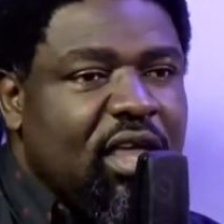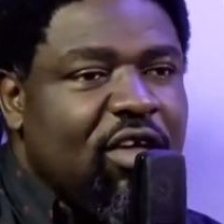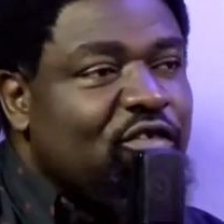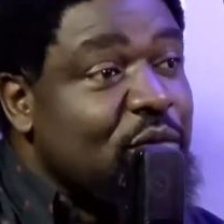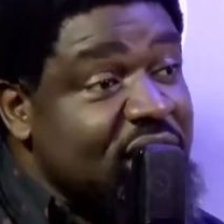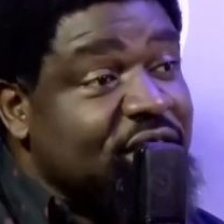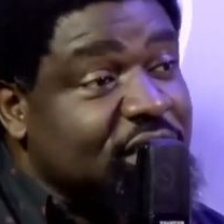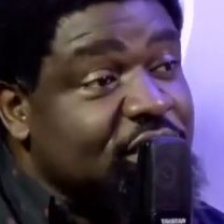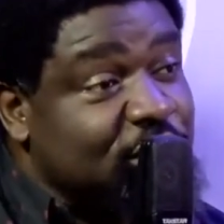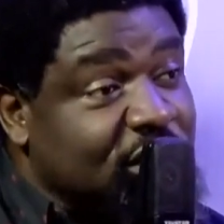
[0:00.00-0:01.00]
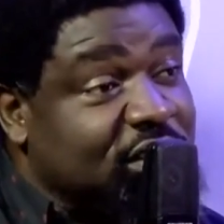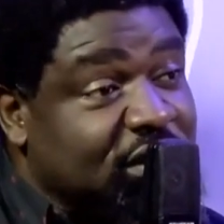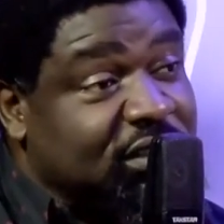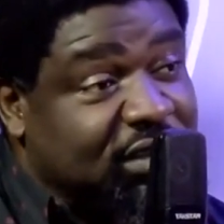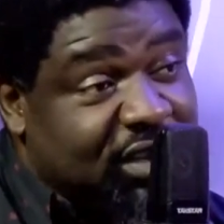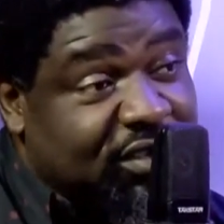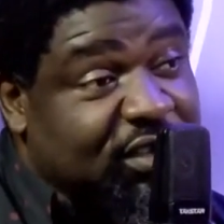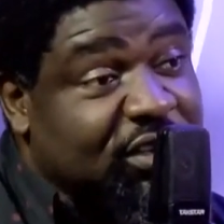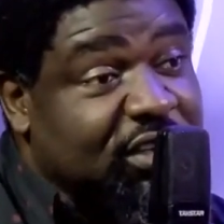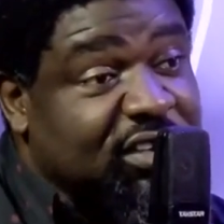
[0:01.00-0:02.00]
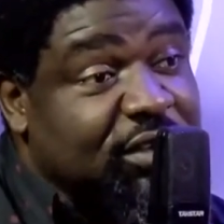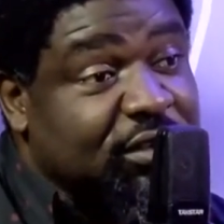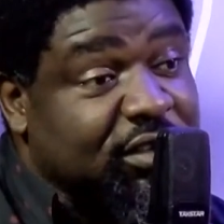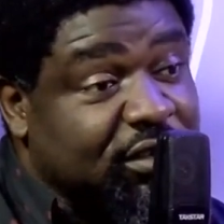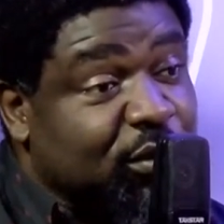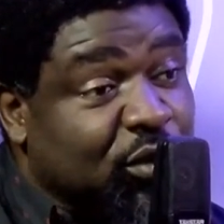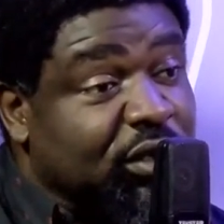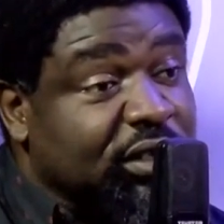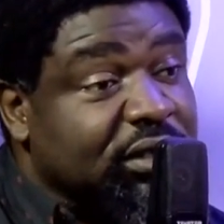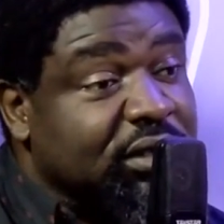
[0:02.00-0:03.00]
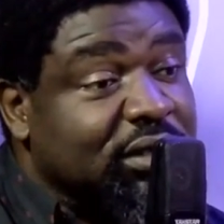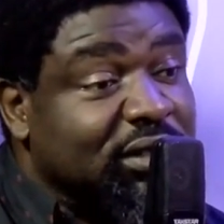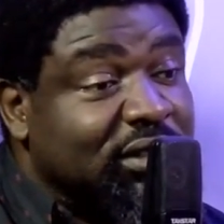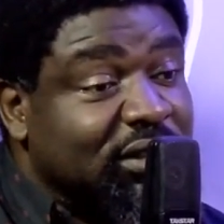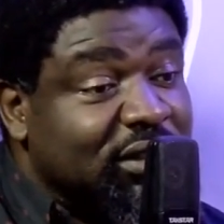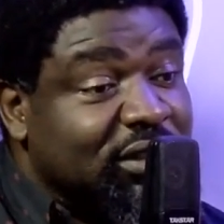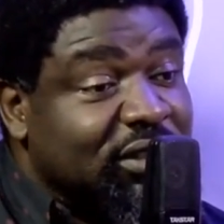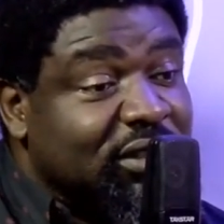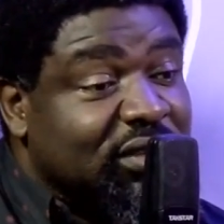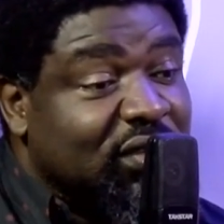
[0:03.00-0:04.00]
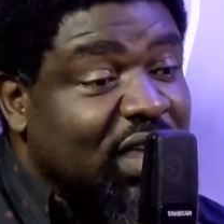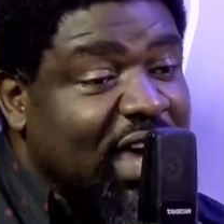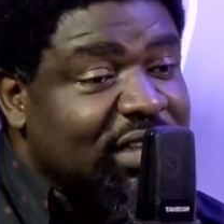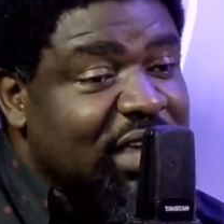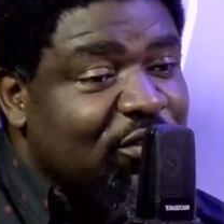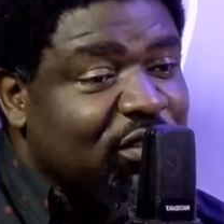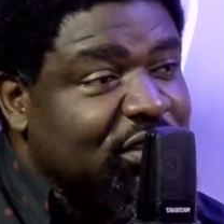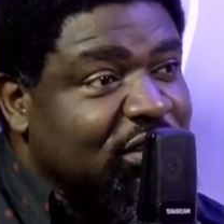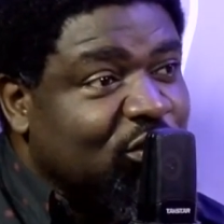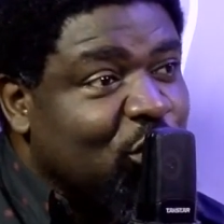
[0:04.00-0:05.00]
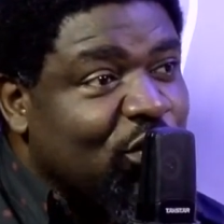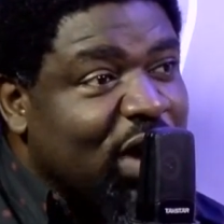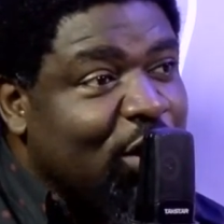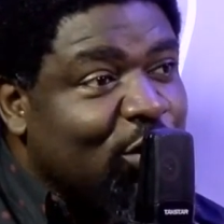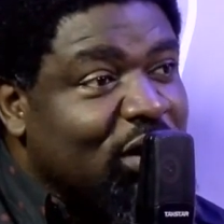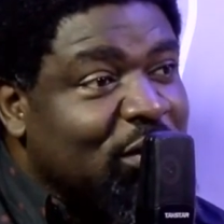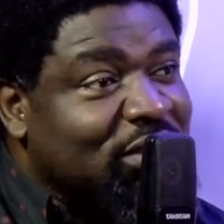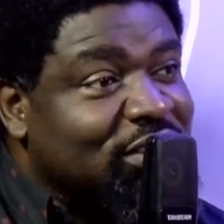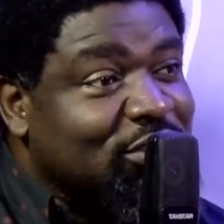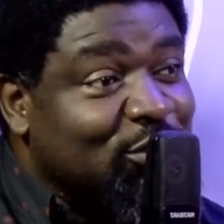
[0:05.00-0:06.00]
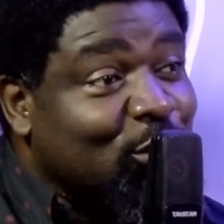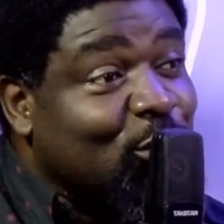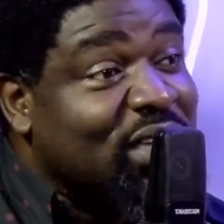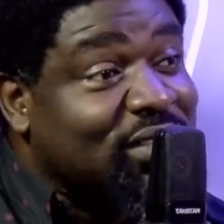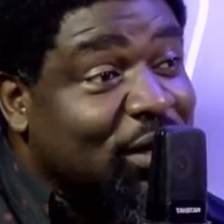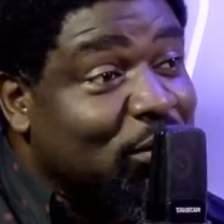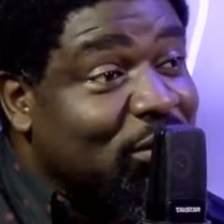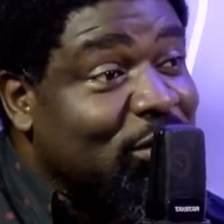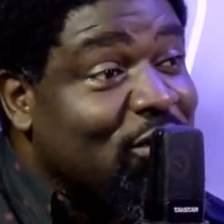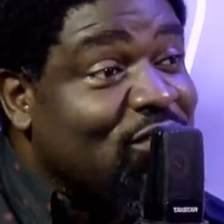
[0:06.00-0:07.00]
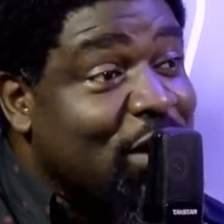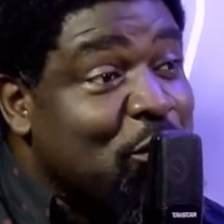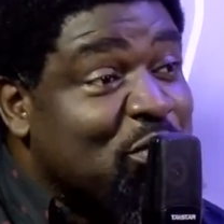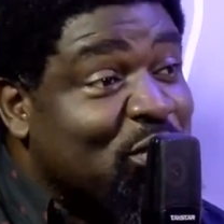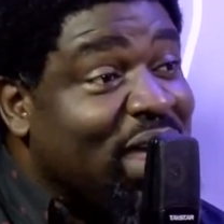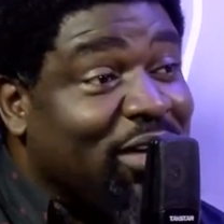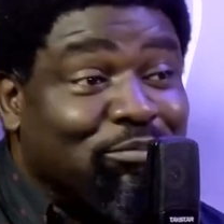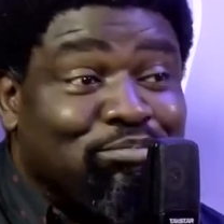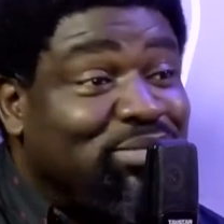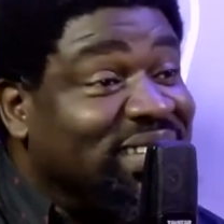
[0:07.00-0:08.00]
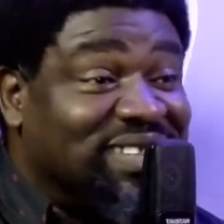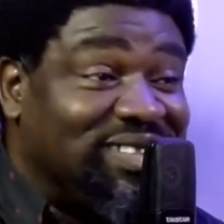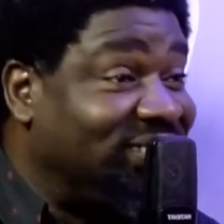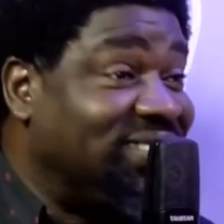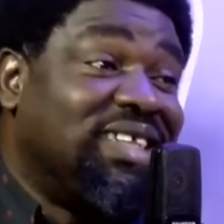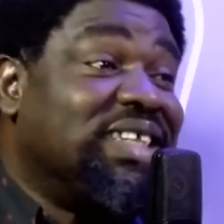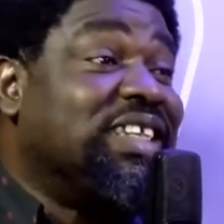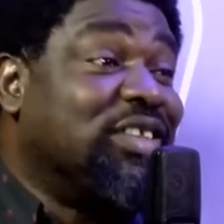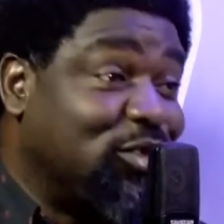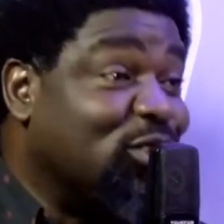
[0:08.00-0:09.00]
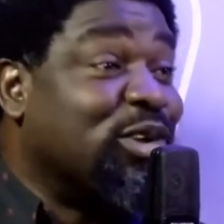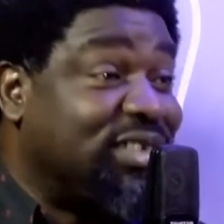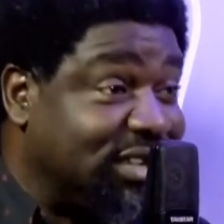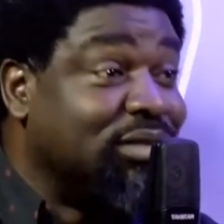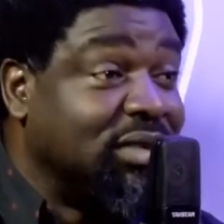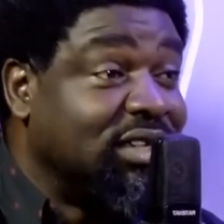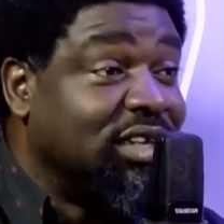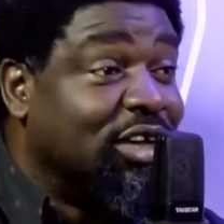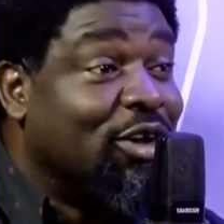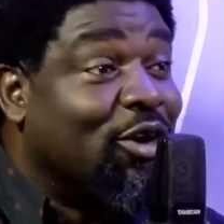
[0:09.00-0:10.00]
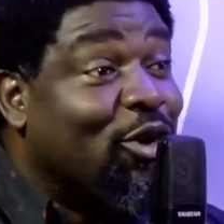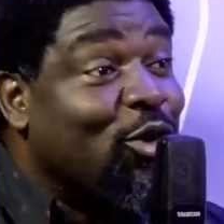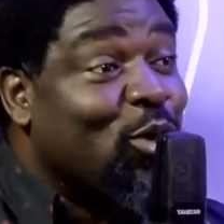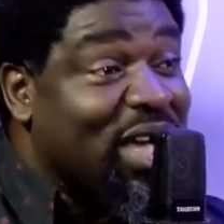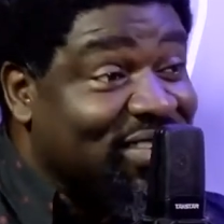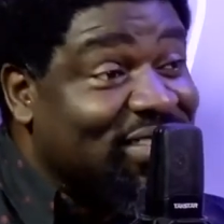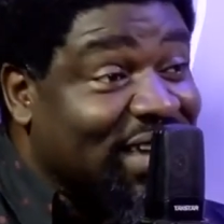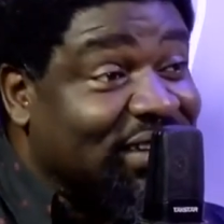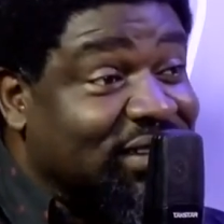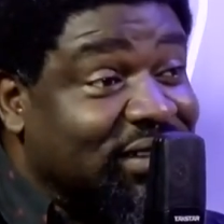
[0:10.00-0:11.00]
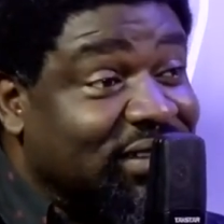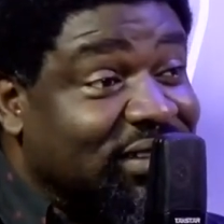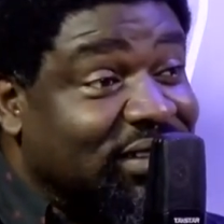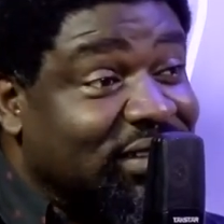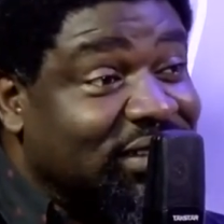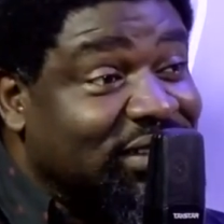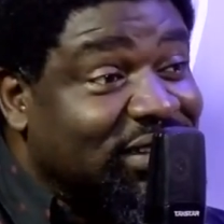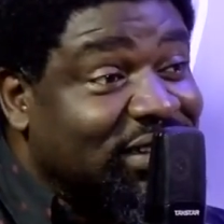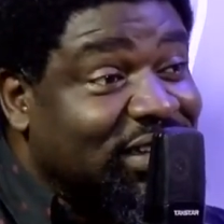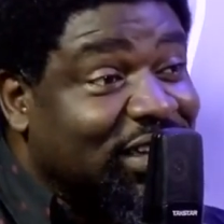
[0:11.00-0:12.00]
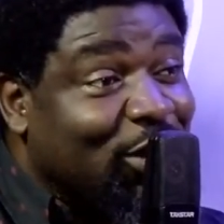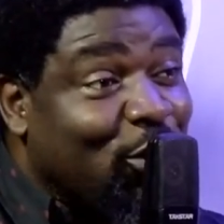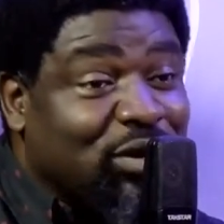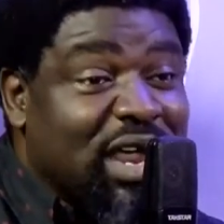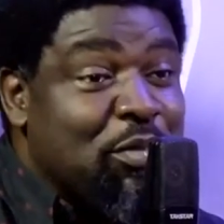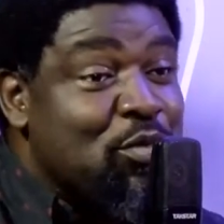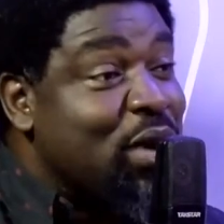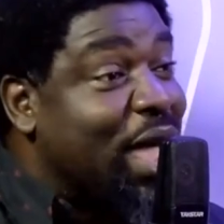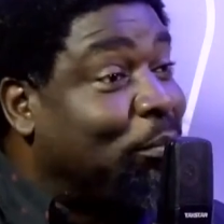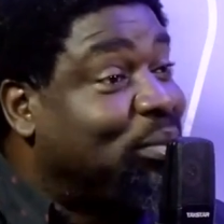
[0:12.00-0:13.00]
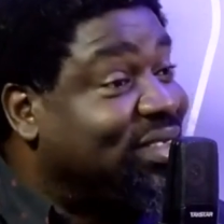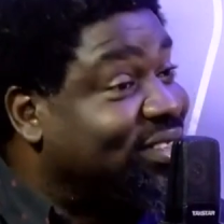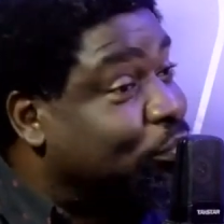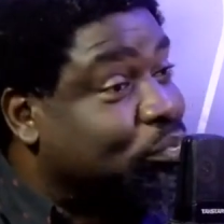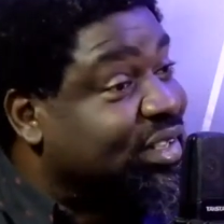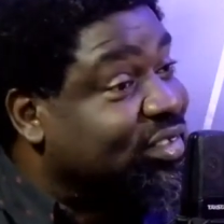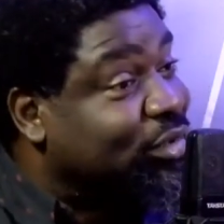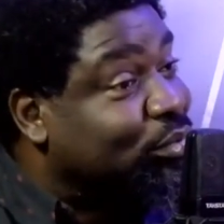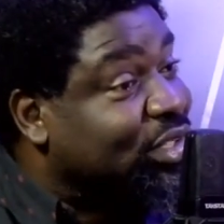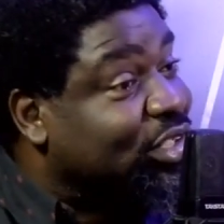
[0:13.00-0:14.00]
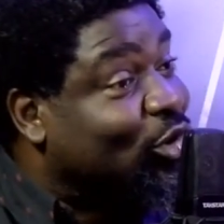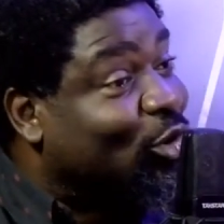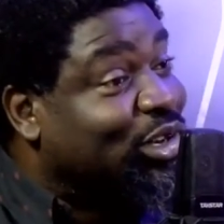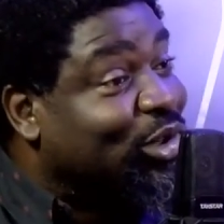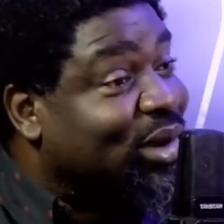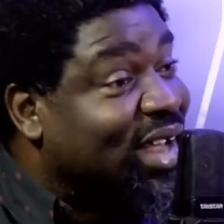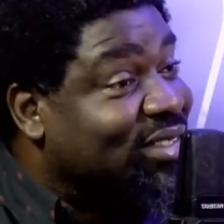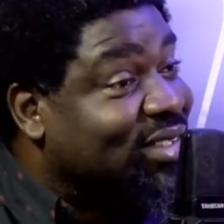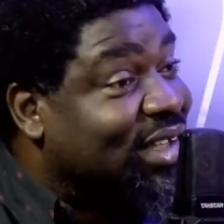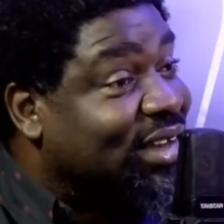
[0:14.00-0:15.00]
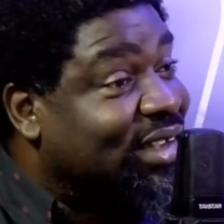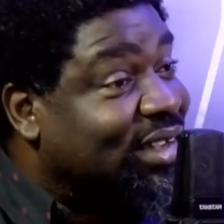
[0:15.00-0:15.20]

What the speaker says: From yesterday till this morning, I think I've received over 100 messages on WhatsApp of how people are busy insulting me on one side. Other people are busy praising me on the other side.